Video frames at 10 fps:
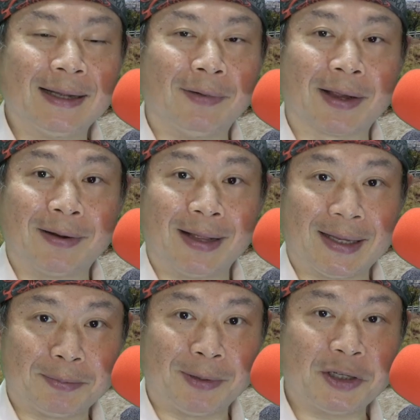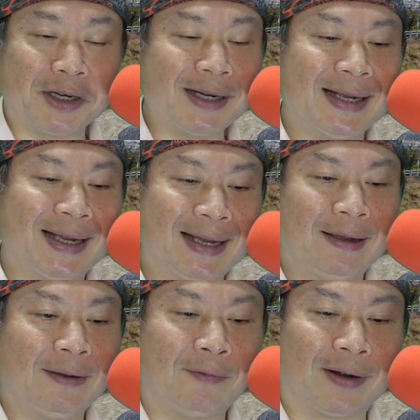regular expression.
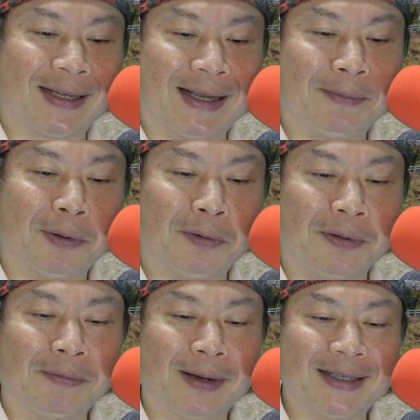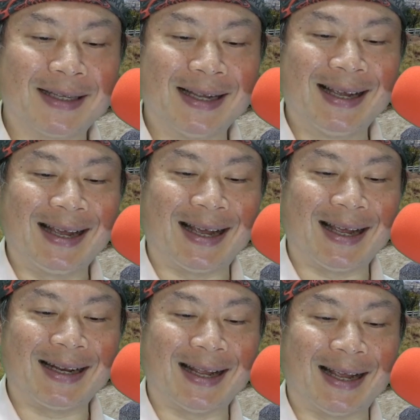For example, we must
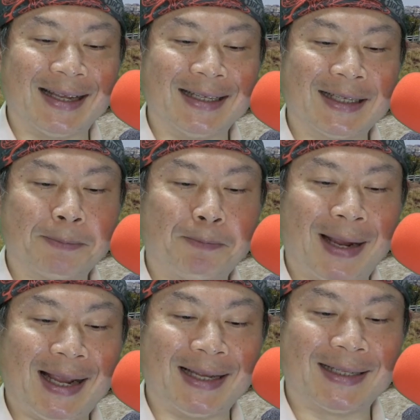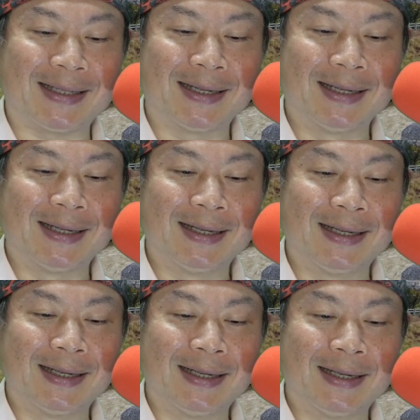add a space.
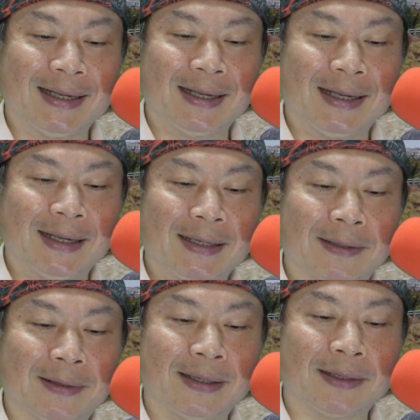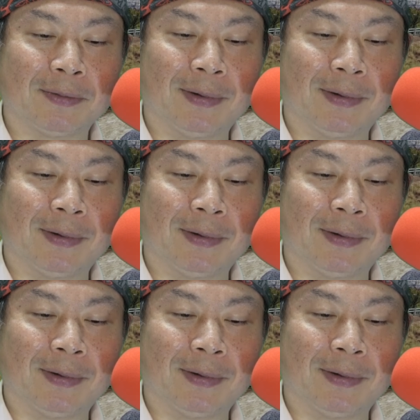So this